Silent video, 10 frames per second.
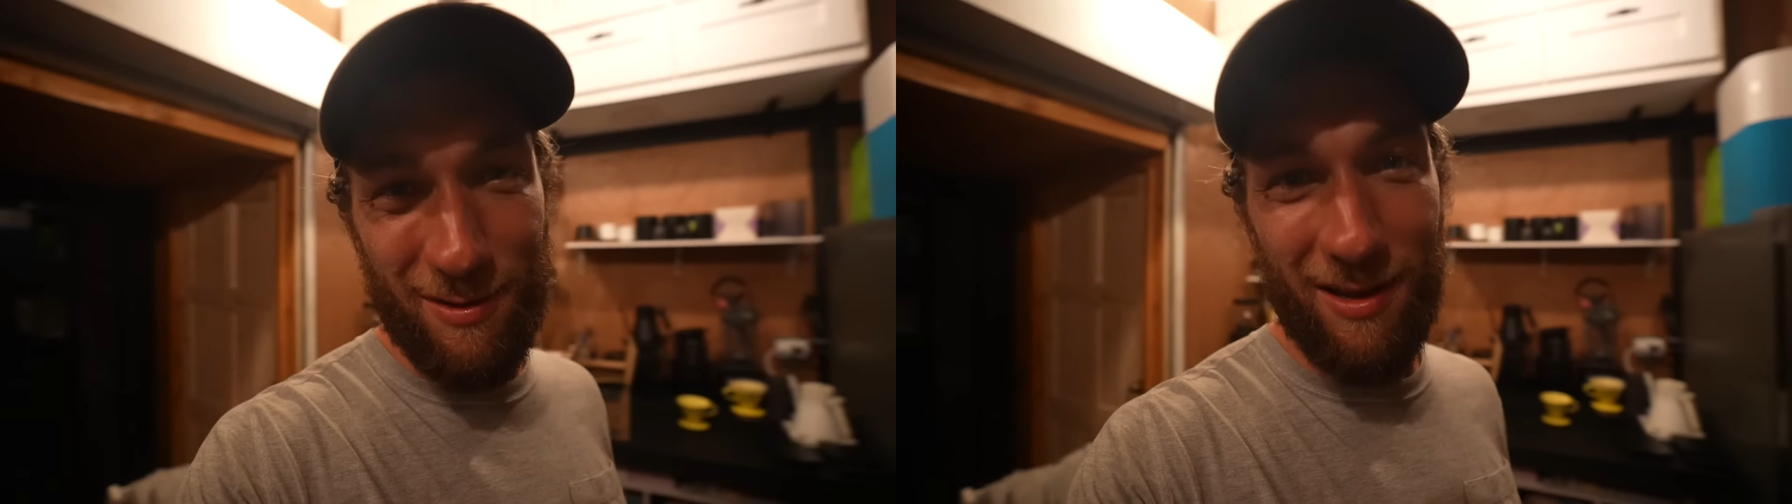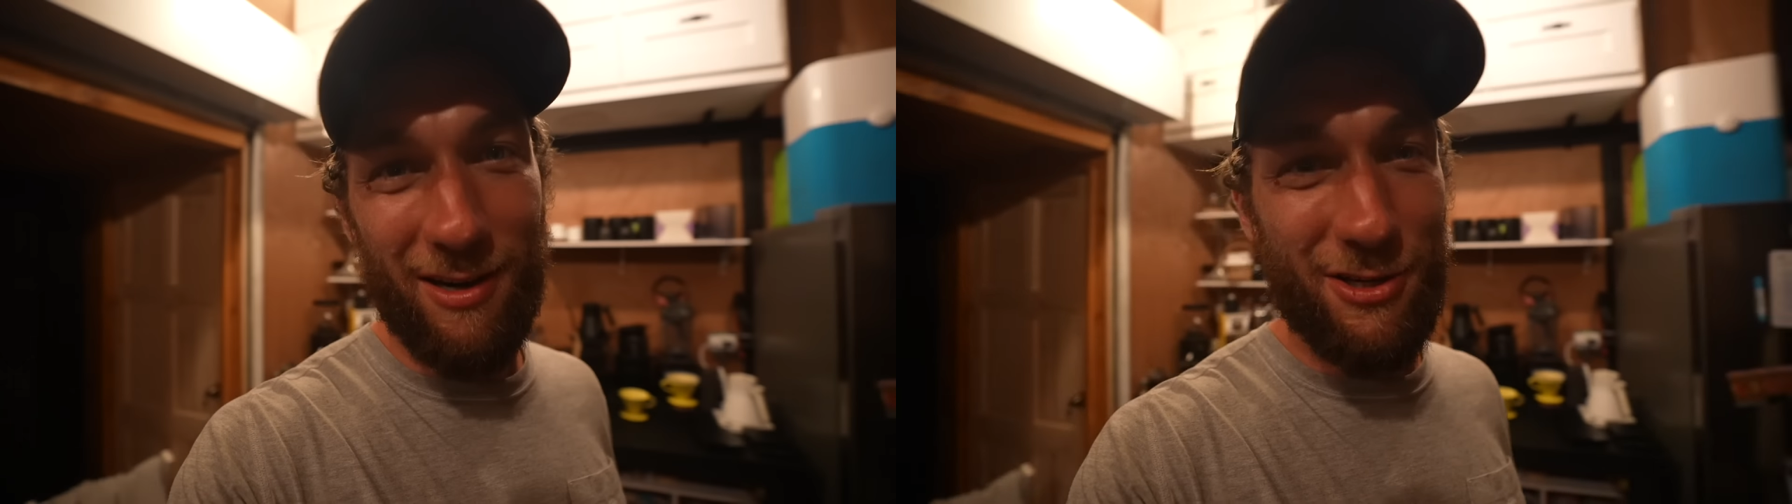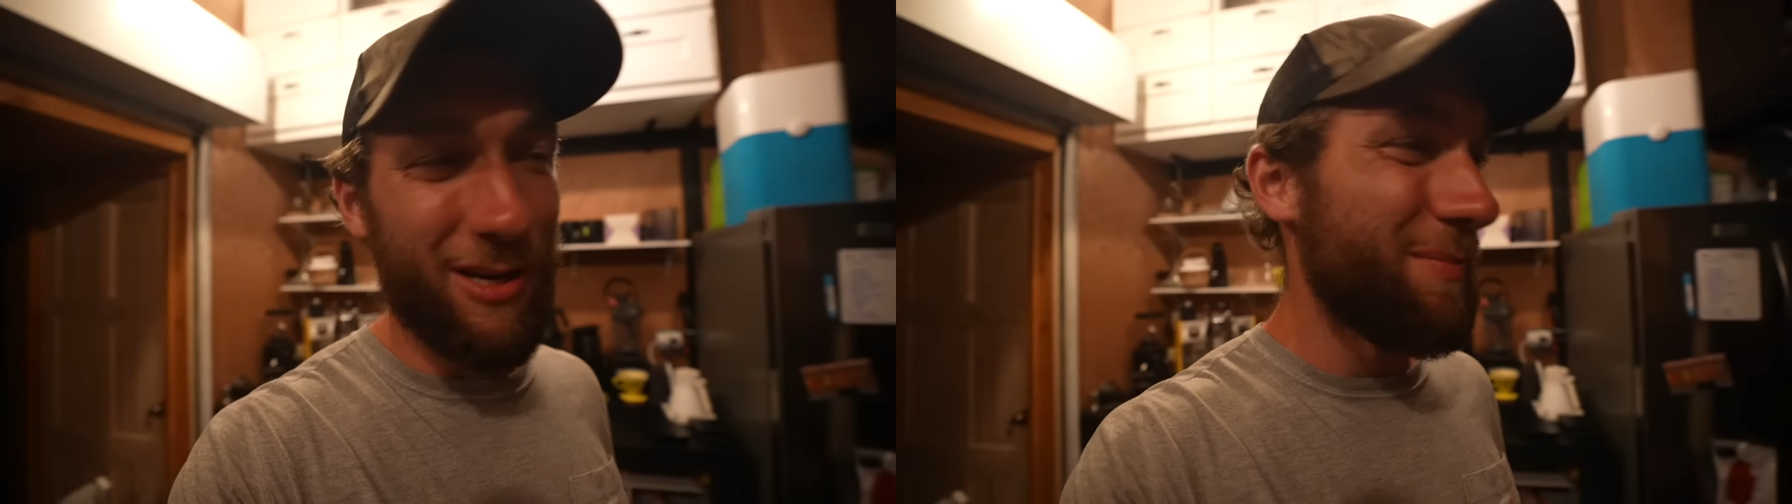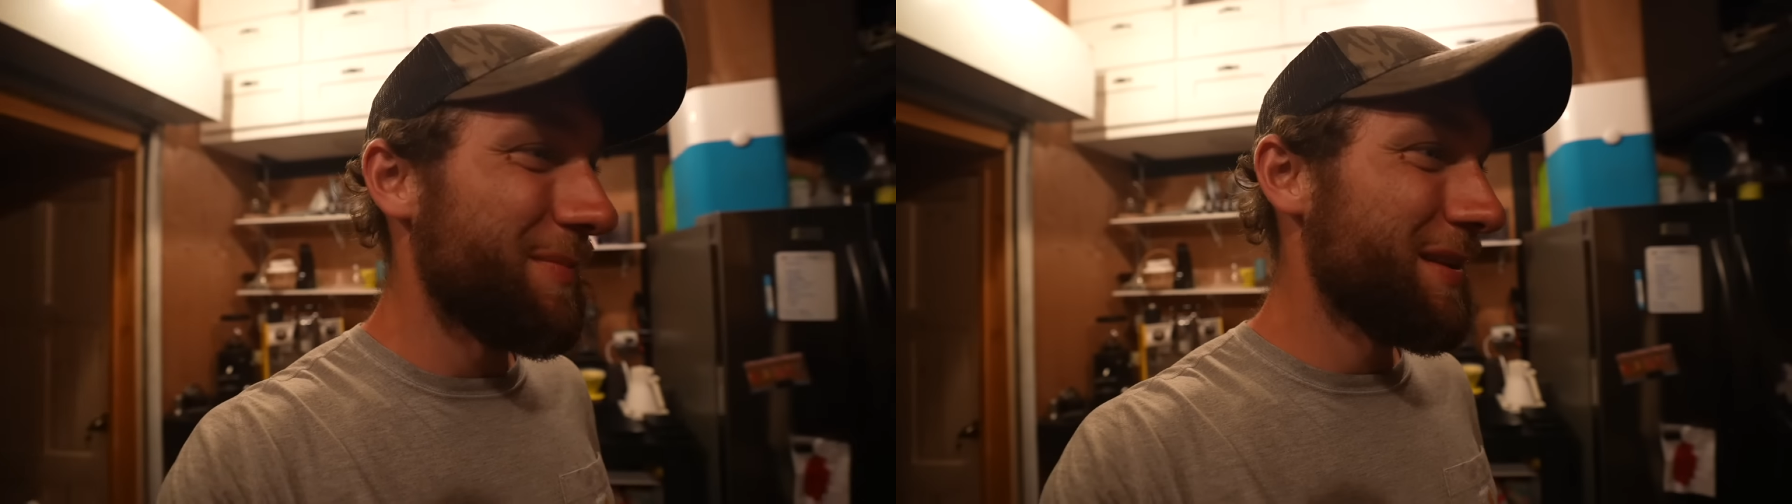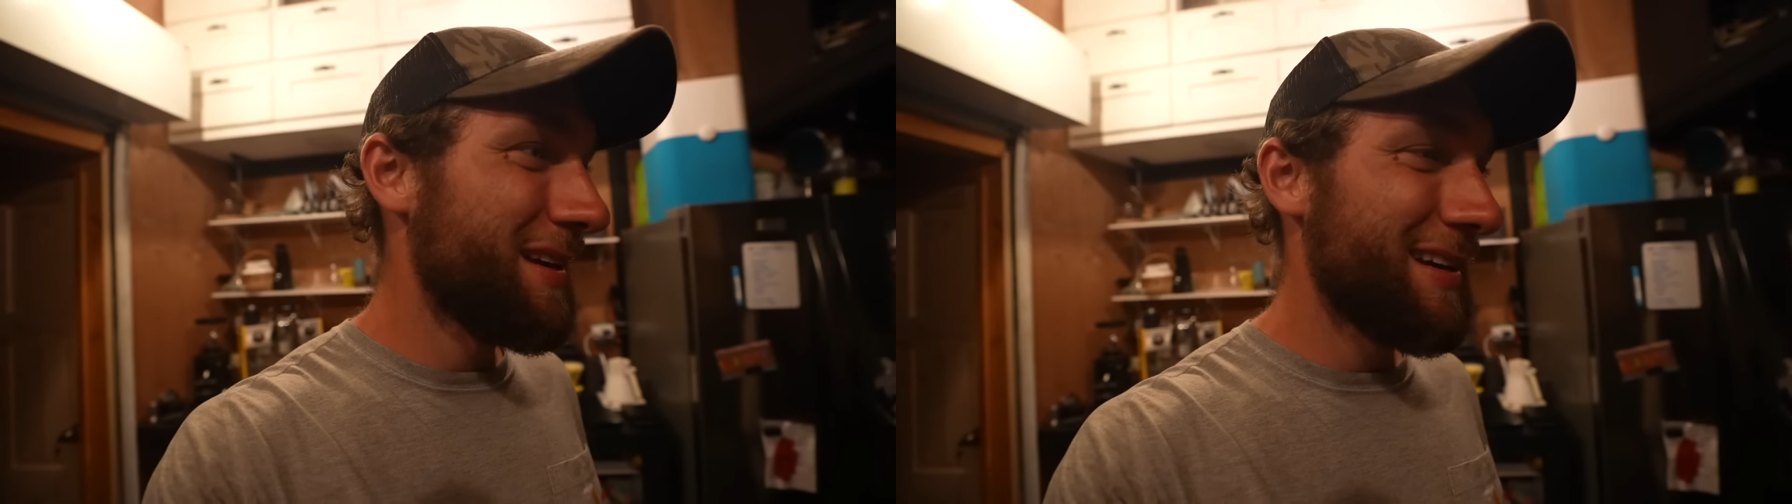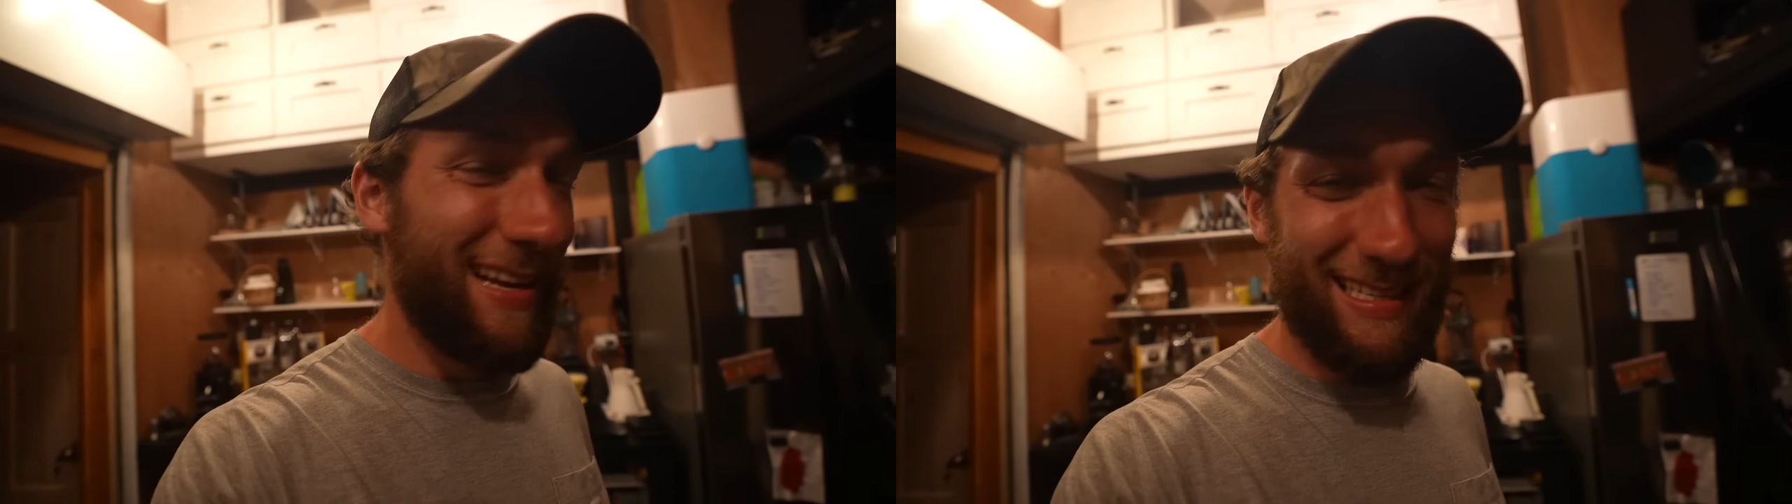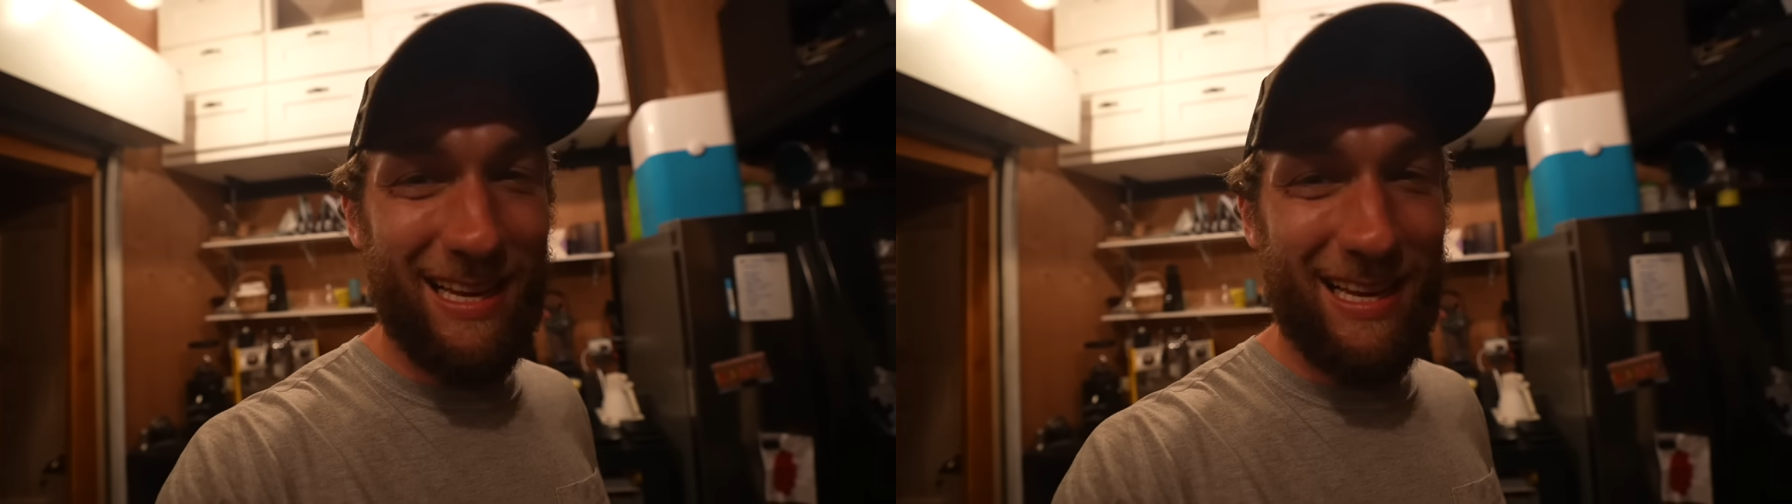with our gym. It's